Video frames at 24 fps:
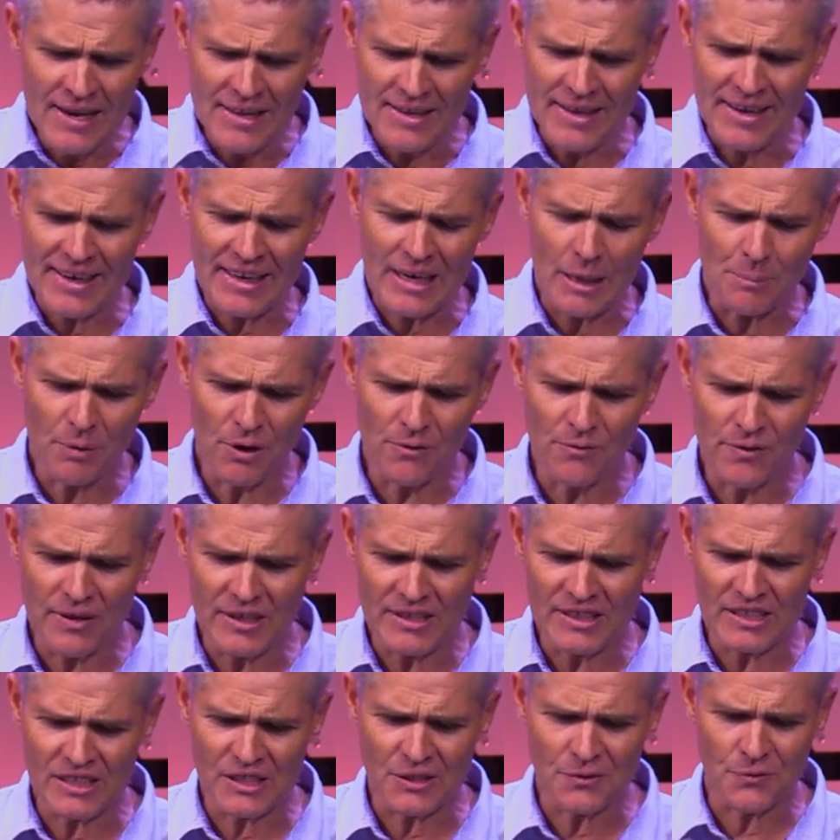Then a couple of
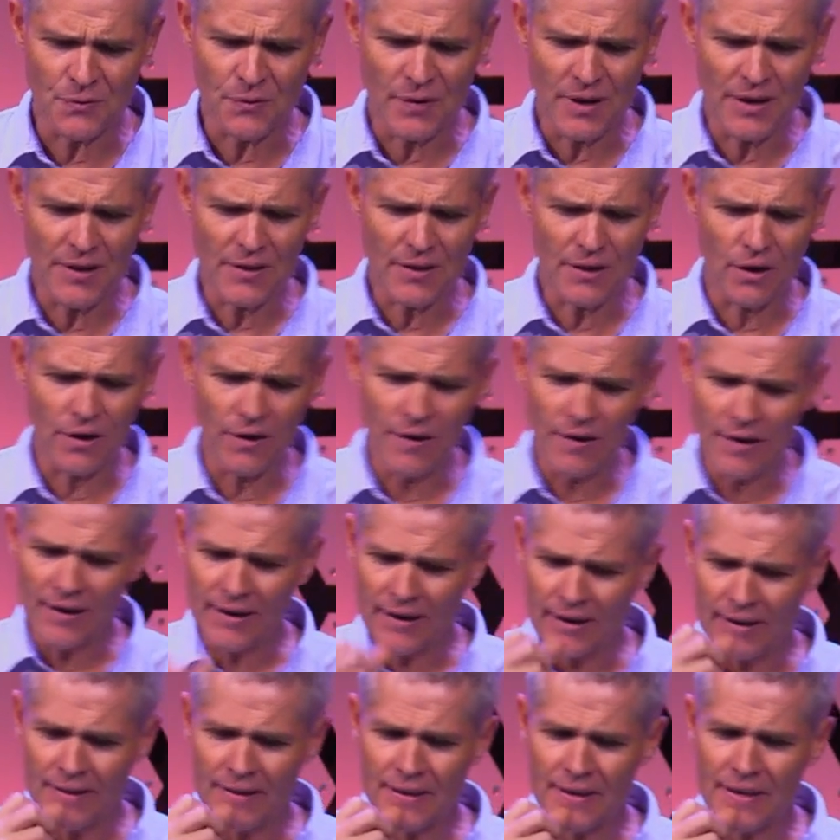verses further on
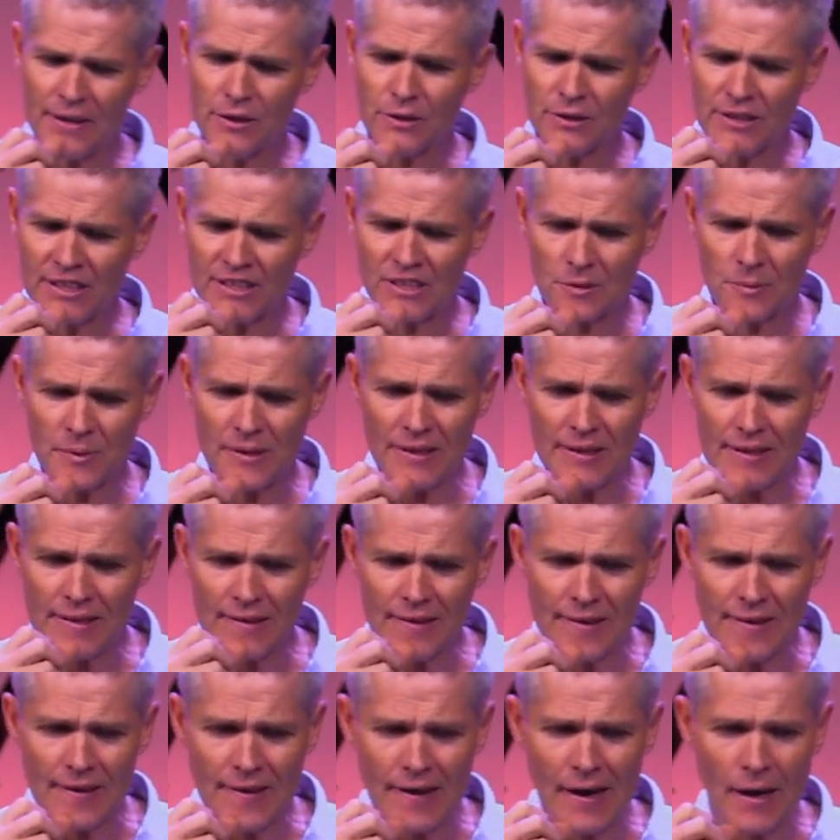in the New
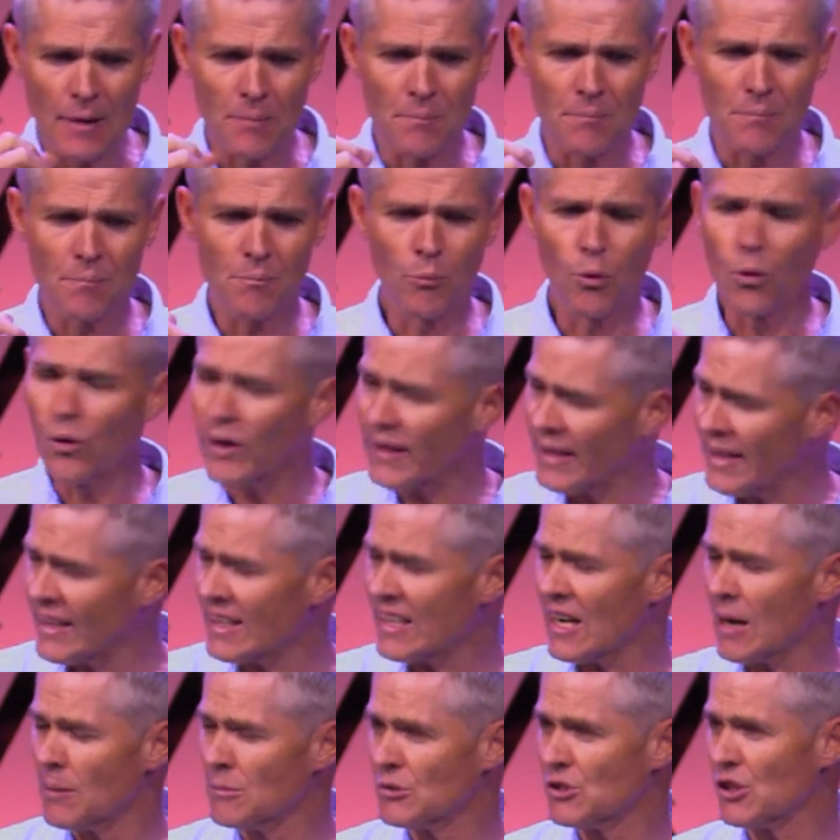Testament, Paul
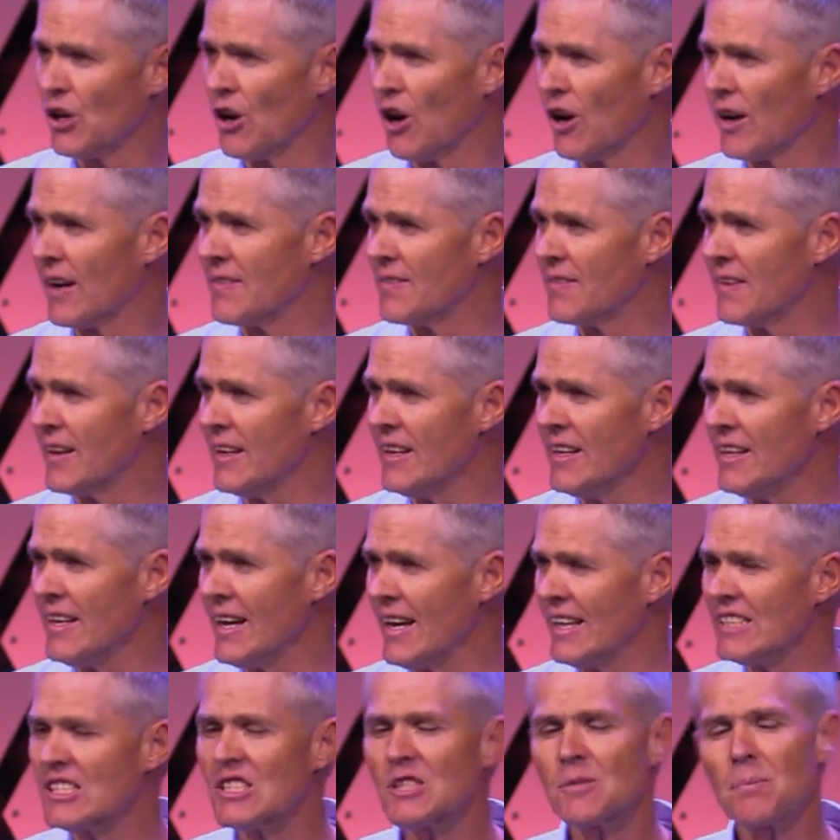again comes along and then
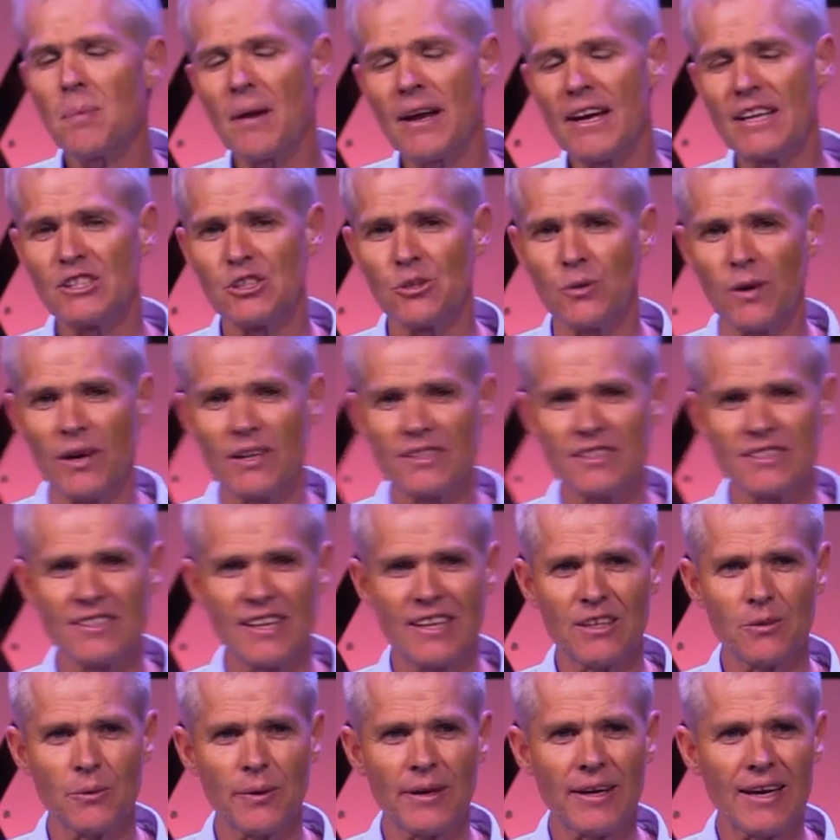he explains to us
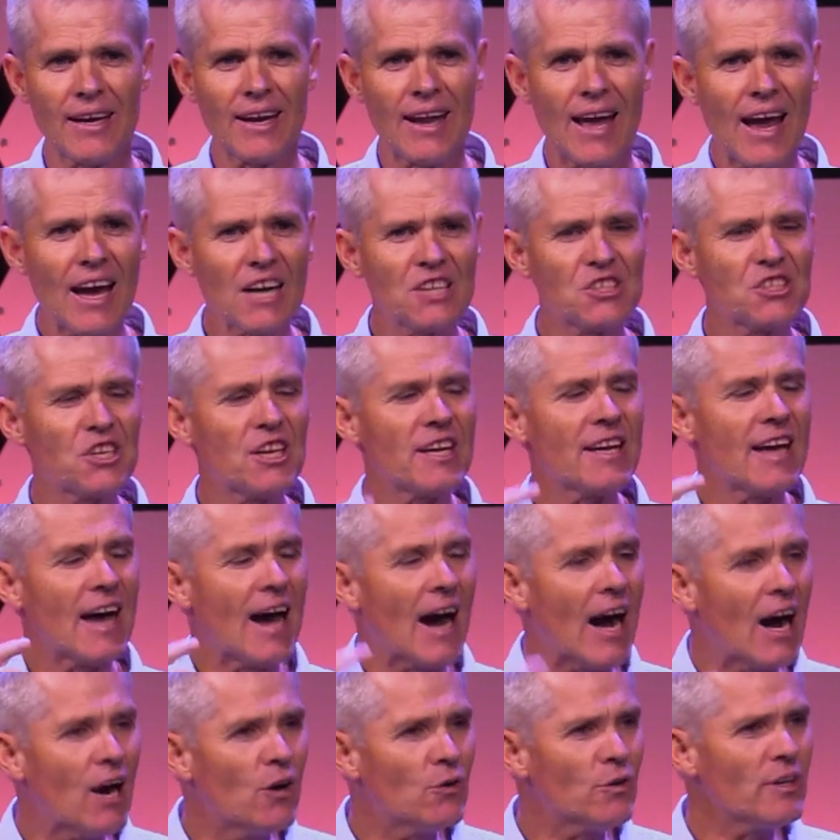that we can
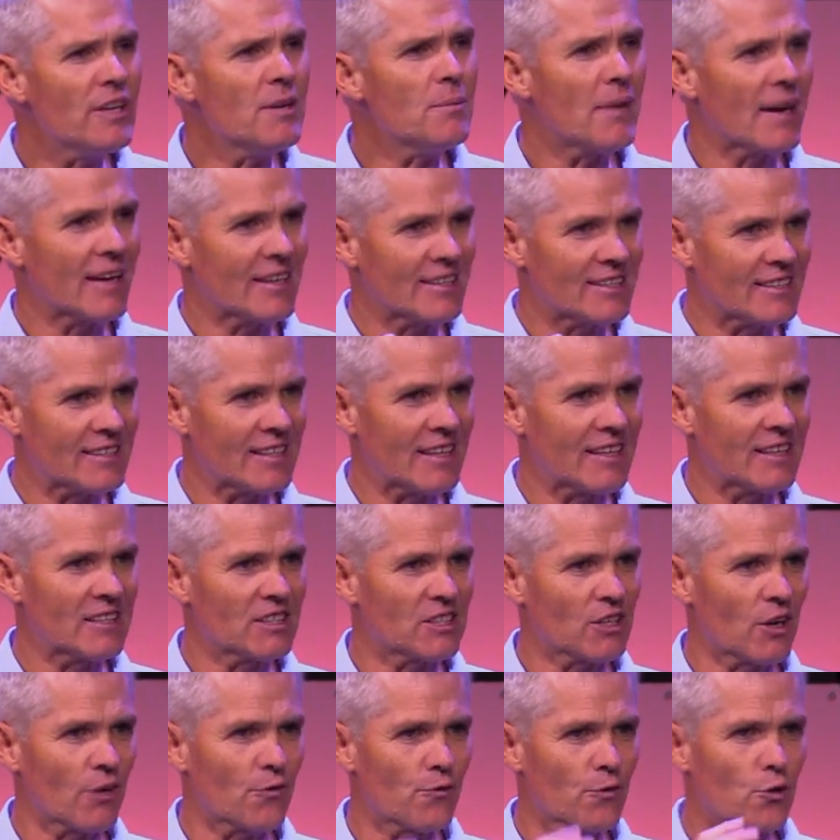actually only make
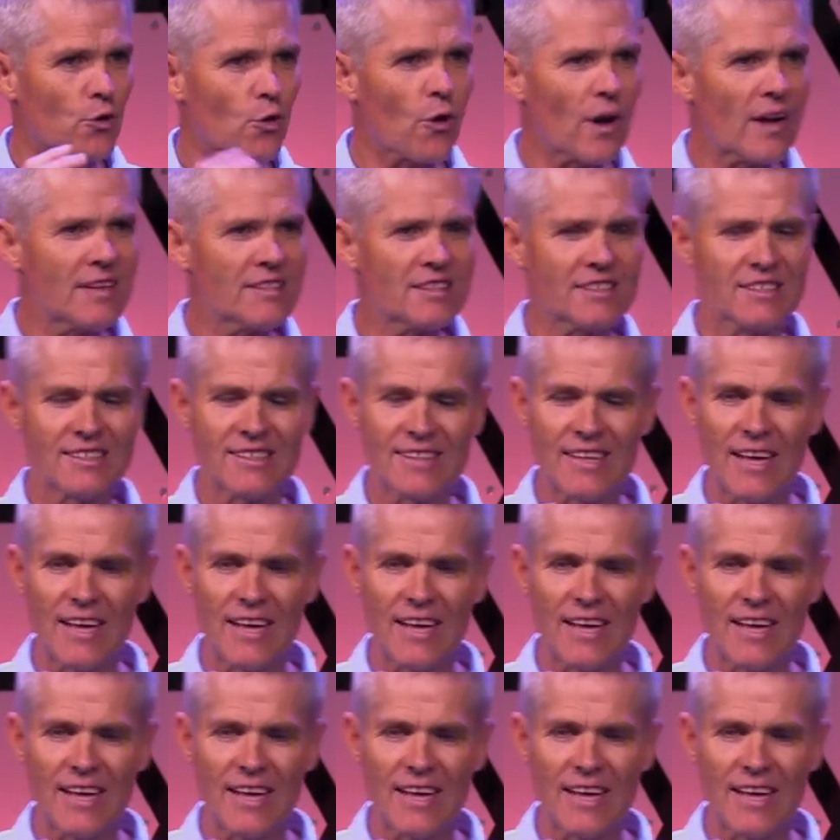sense of Christ's